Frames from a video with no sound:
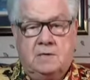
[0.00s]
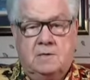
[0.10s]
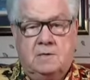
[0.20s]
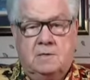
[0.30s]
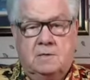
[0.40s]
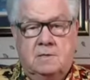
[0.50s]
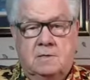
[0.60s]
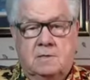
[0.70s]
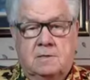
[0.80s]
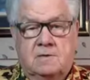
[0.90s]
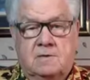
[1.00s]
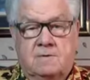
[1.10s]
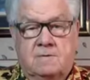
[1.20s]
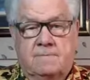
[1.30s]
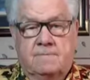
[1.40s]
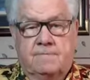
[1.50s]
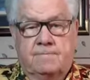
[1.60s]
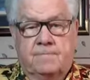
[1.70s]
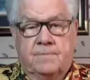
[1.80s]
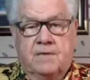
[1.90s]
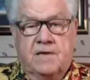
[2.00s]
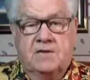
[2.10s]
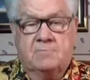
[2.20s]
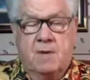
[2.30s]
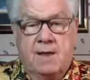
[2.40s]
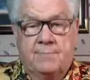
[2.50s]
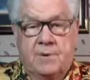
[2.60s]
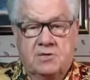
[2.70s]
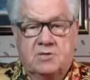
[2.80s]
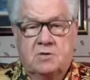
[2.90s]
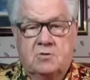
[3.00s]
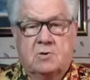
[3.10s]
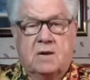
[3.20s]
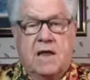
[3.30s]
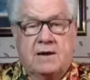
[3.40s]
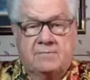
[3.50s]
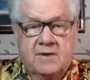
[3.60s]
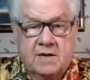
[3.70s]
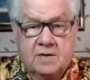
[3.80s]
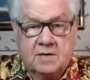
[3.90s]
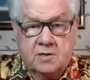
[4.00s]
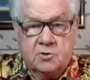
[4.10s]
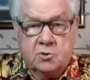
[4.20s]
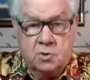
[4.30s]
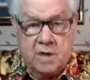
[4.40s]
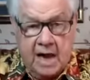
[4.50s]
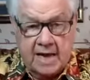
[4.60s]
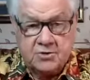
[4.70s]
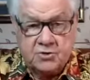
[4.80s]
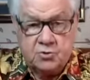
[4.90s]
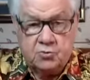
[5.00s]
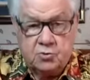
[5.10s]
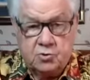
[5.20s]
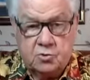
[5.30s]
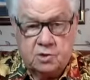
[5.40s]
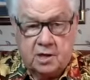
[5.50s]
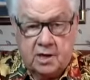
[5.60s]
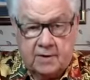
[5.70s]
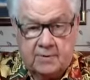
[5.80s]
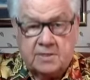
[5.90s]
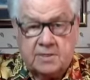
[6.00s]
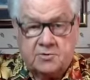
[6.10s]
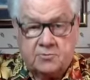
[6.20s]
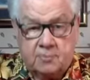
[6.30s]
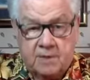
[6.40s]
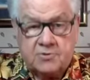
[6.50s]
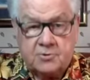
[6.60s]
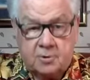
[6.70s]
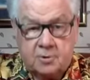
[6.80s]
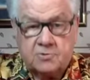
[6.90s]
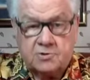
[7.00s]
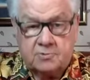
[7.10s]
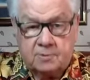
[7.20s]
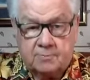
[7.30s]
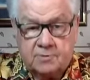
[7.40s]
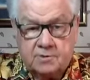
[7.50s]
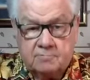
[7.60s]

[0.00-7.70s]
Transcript: Mm-hmm. It's my place in your life to guide you to the clarity to write your own script.